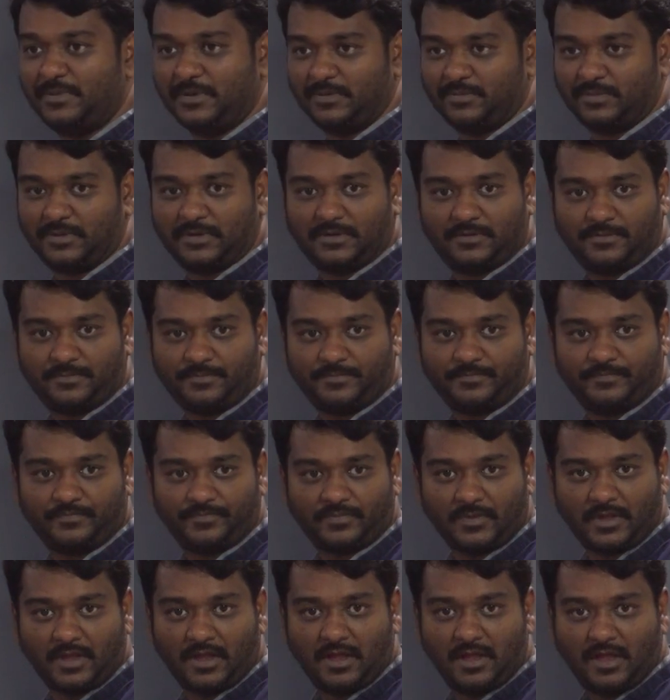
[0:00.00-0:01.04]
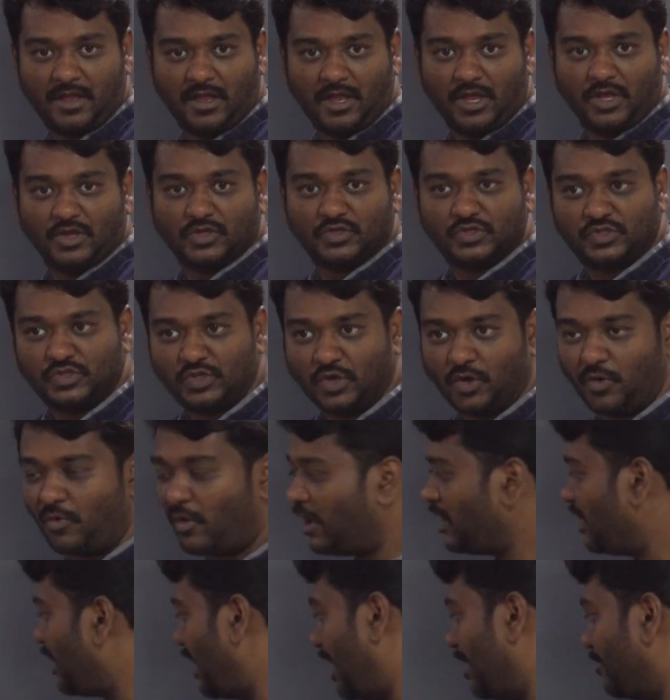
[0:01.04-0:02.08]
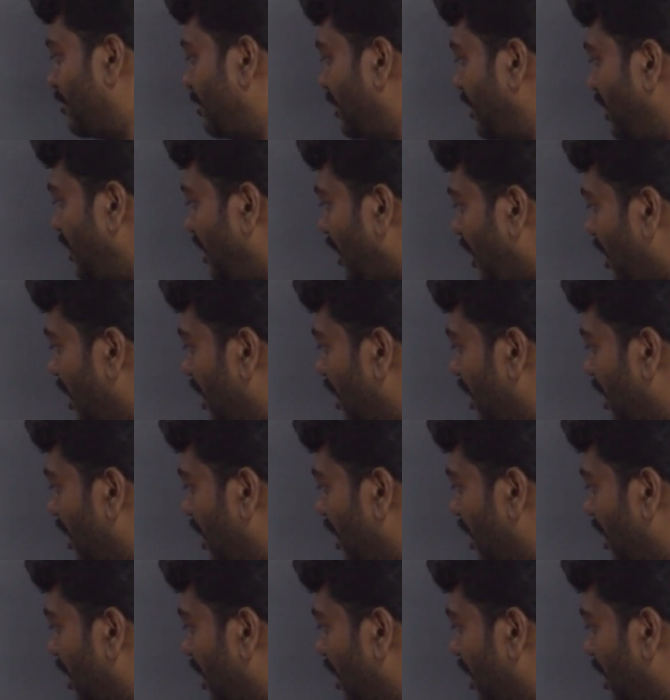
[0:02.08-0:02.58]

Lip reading: people. So what happened?